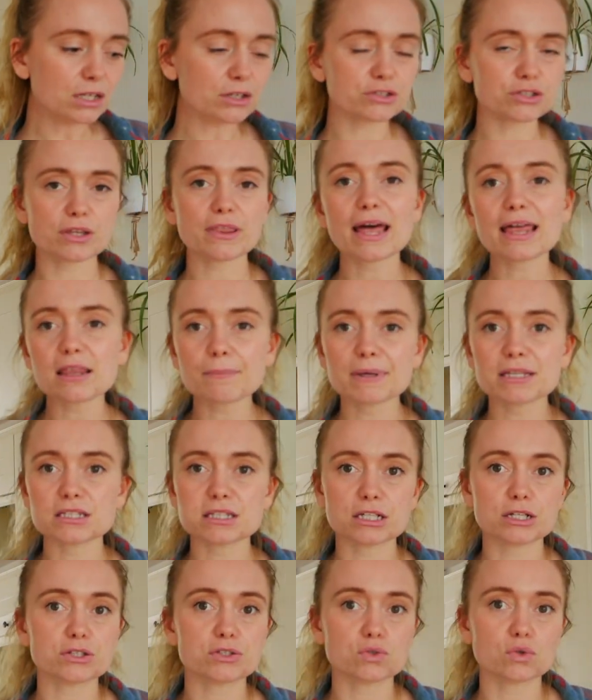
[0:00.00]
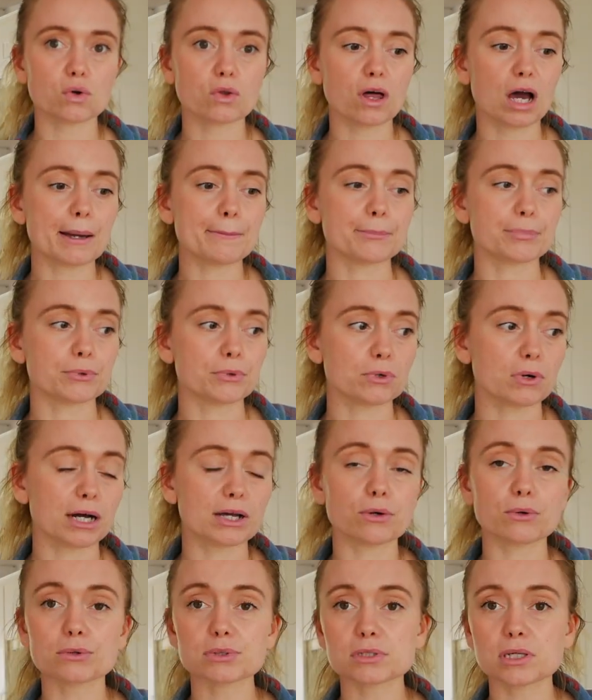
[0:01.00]
So they're the bits that you saw that I bought.
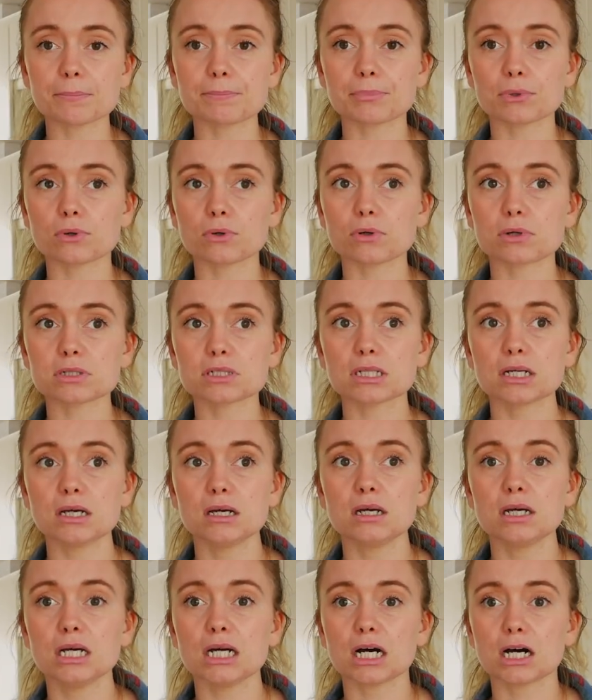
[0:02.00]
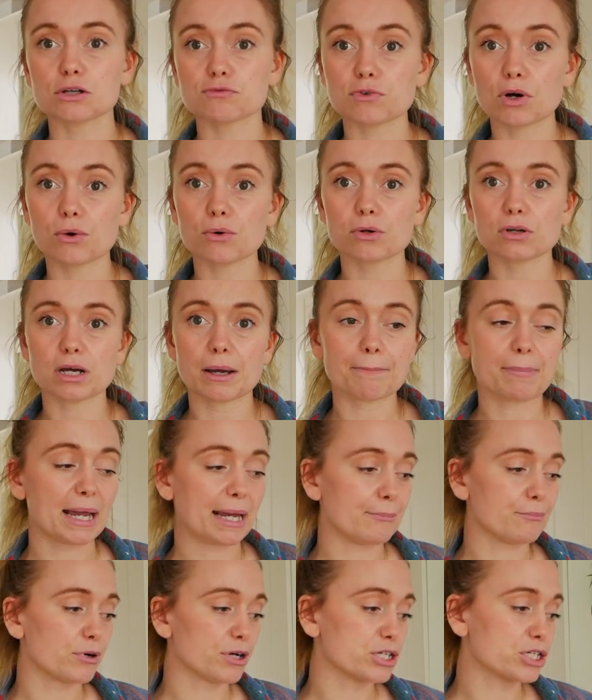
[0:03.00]
I also bought a roller and
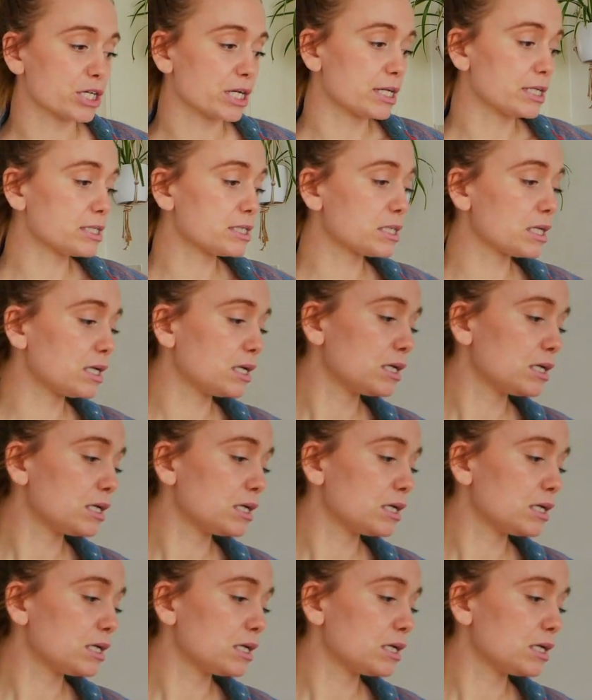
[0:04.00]
paintbrushes.